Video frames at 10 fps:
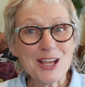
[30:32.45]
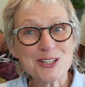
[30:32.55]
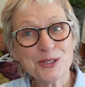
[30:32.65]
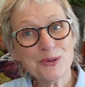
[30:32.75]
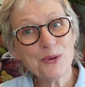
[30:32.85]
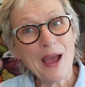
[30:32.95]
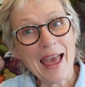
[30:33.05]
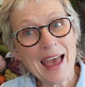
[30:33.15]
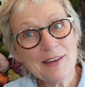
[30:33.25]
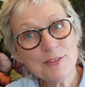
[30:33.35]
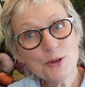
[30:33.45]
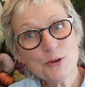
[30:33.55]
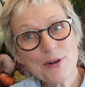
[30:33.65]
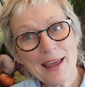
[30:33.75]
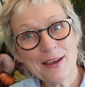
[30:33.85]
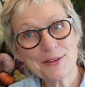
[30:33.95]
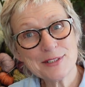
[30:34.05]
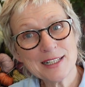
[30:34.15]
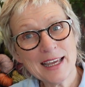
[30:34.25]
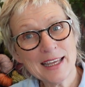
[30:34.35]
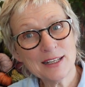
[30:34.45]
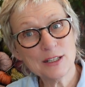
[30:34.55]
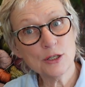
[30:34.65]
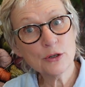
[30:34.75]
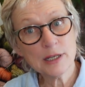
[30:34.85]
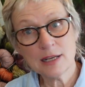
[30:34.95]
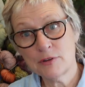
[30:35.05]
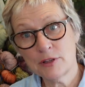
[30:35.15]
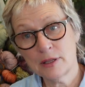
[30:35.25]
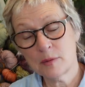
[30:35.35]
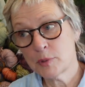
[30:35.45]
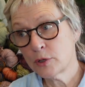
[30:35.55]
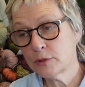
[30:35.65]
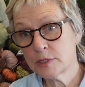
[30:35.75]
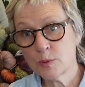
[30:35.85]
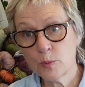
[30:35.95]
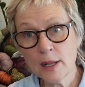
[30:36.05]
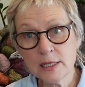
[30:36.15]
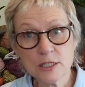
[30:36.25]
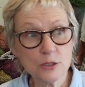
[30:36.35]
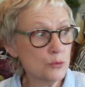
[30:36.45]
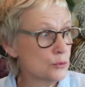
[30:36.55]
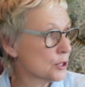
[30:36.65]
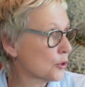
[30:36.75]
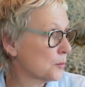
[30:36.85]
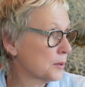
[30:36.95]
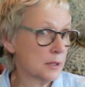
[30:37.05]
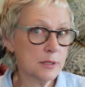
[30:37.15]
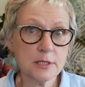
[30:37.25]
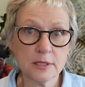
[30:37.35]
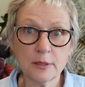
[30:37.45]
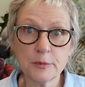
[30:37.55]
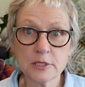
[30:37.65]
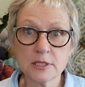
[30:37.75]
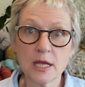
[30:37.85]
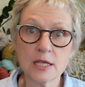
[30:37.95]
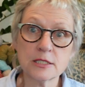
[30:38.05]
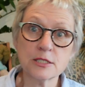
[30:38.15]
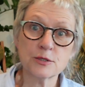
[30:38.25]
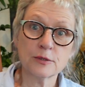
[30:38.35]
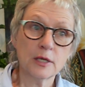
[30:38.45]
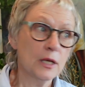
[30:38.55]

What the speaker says: to have a look around and look at everything, because once the doors opened, it was